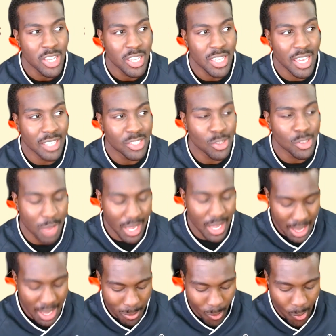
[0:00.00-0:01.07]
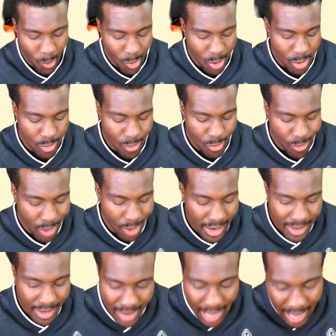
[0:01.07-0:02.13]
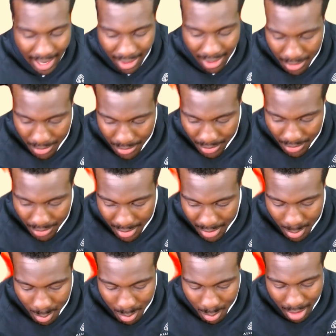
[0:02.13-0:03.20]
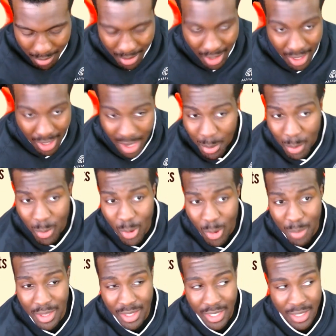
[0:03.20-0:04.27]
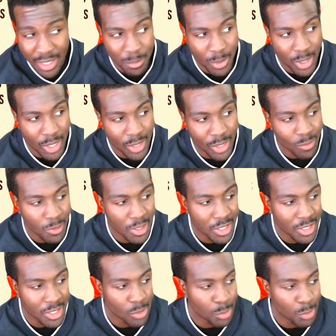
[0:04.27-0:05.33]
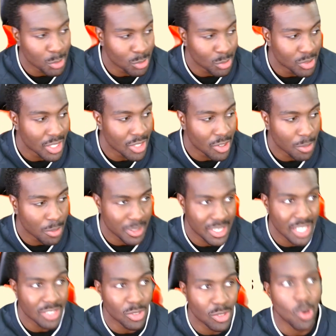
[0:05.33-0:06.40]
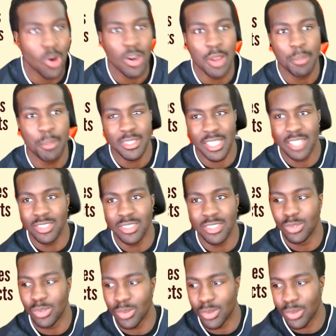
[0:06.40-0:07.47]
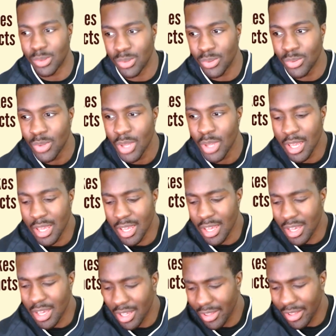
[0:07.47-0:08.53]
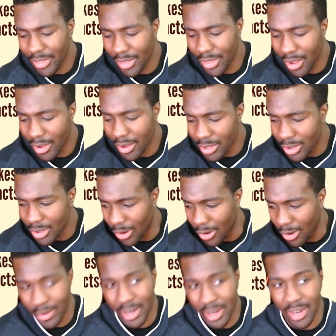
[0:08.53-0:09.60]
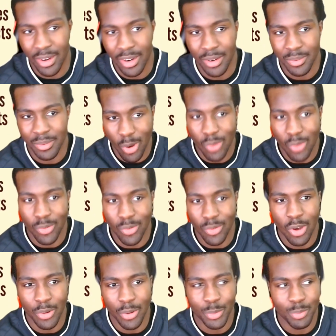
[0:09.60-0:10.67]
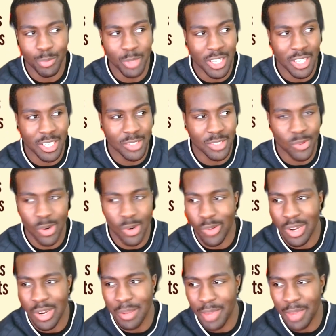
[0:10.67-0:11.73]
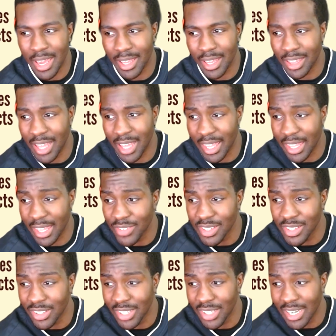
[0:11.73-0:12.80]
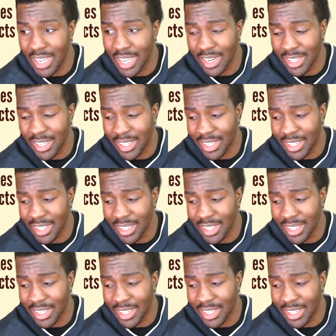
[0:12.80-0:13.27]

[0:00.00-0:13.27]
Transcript: yes, you're making more right now, maybe a couple more million, but really you're reducing your potential earning potential through your career overall. Because for a running back, like even looking at